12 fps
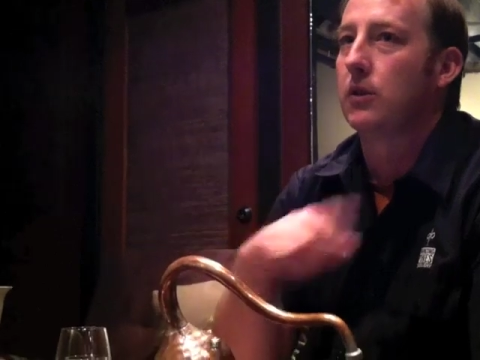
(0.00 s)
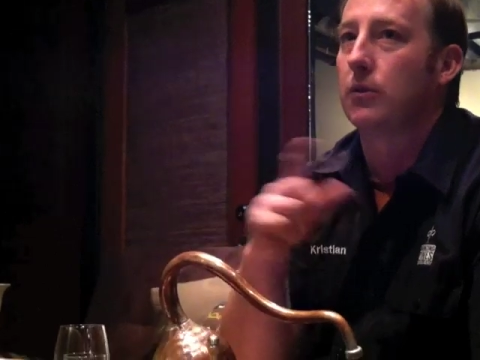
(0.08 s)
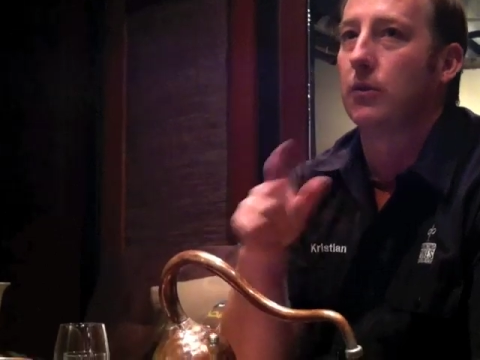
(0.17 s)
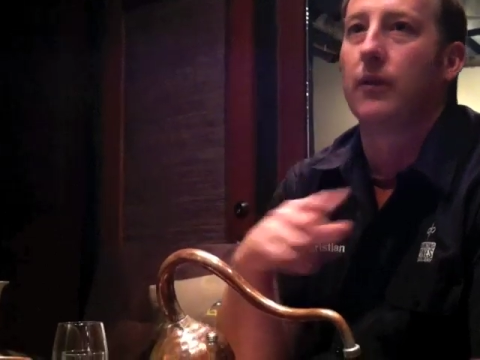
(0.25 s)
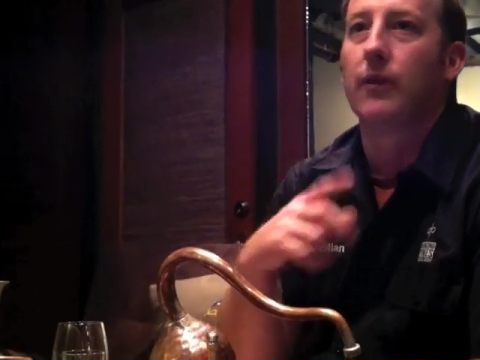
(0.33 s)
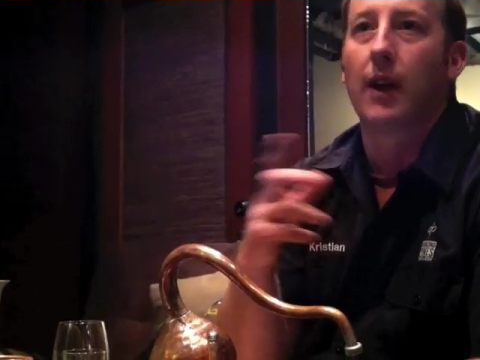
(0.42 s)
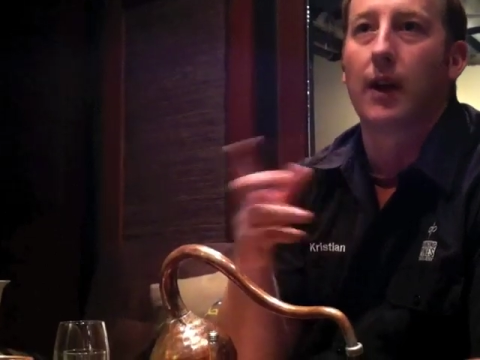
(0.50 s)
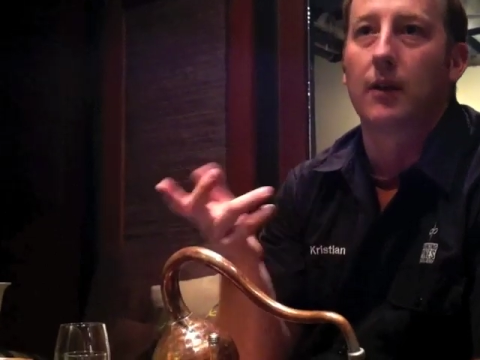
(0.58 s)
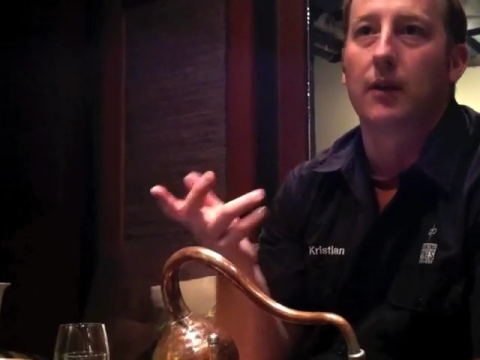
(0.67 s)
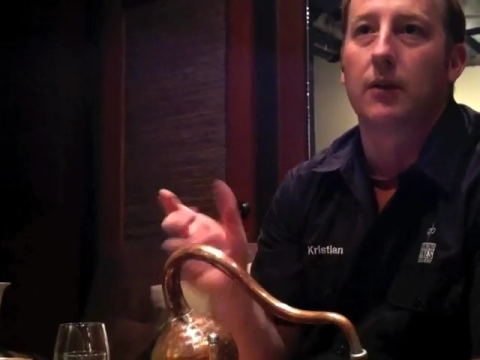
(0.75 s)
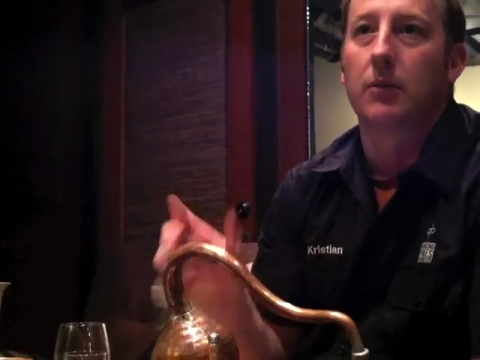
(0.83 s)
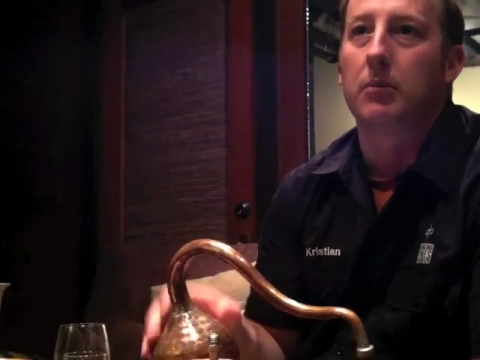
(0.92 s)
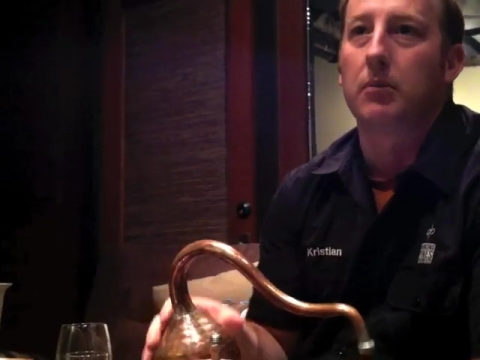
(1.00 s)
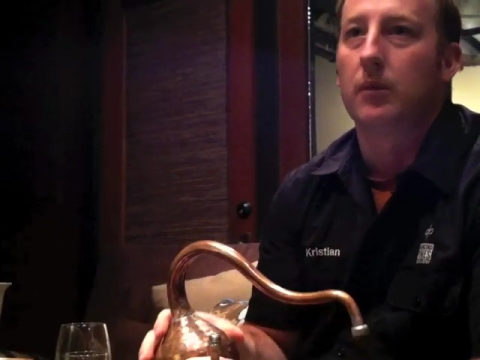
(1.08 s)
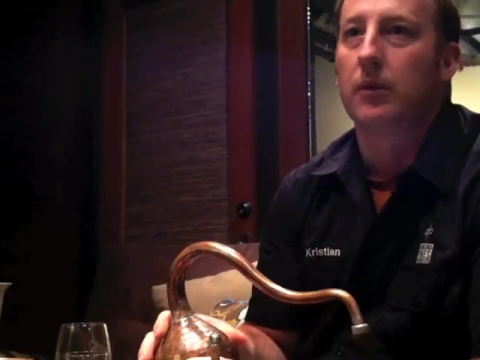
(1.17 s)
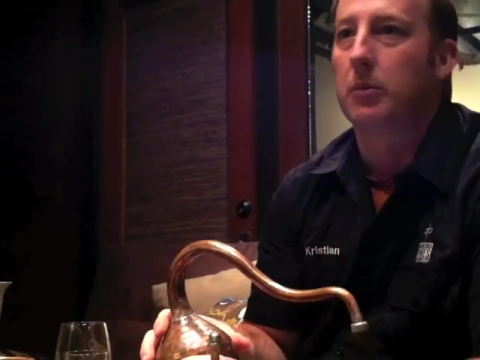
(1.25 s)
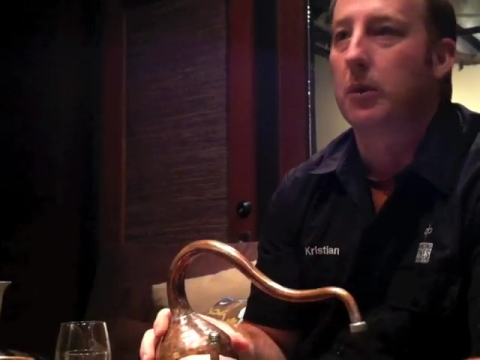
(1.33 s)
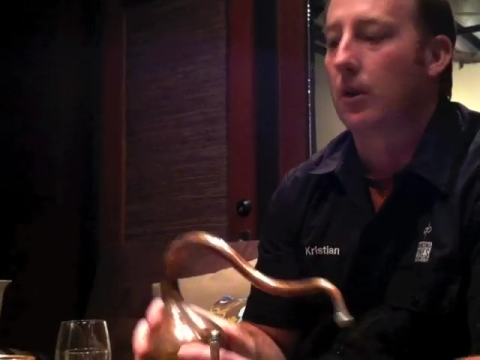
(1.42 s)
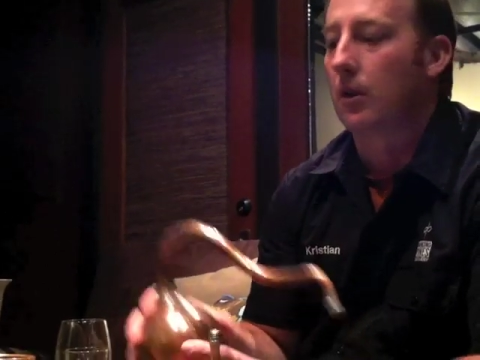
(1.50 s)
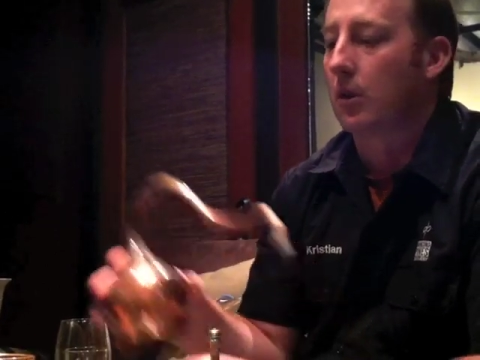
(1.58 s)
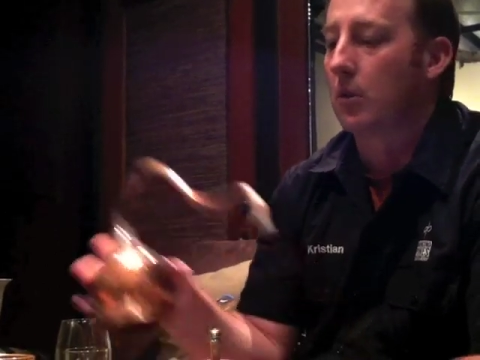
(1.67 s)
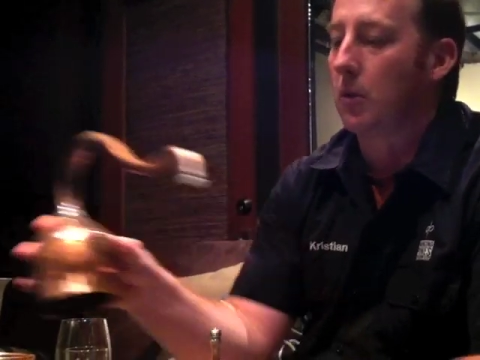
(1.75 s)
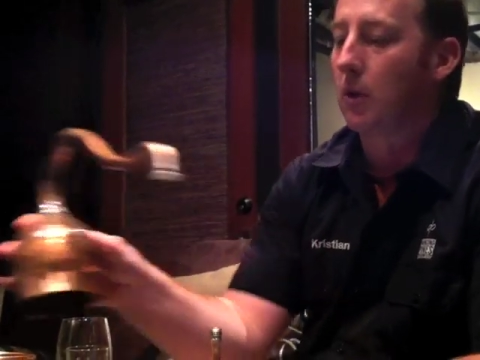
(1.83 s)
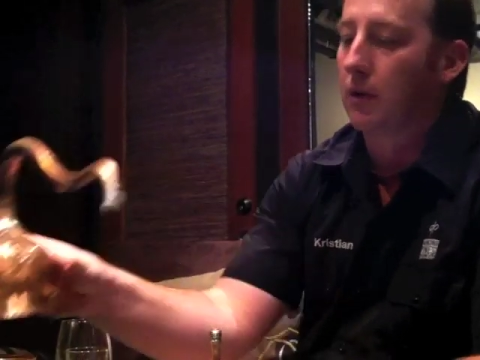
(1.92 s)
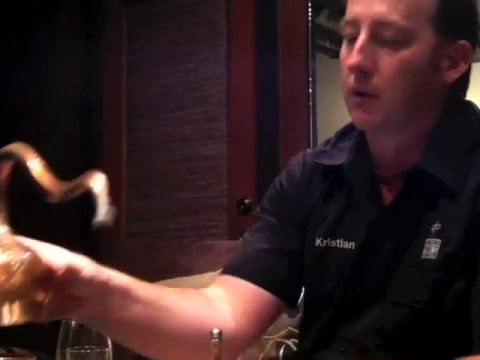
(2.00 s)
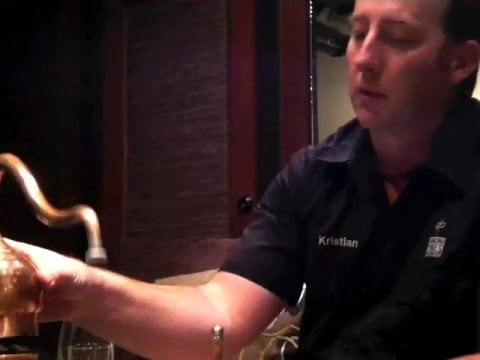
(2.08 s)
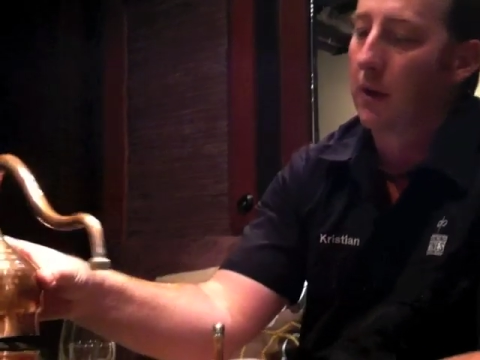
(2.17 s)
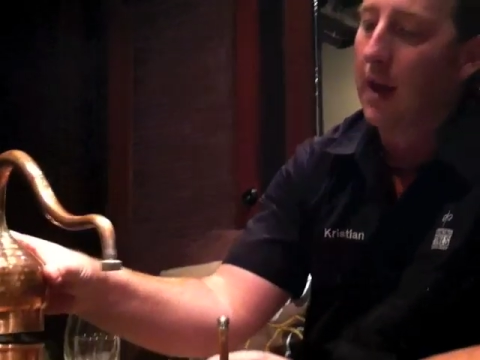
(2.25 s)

just refines the spirit a little more. So what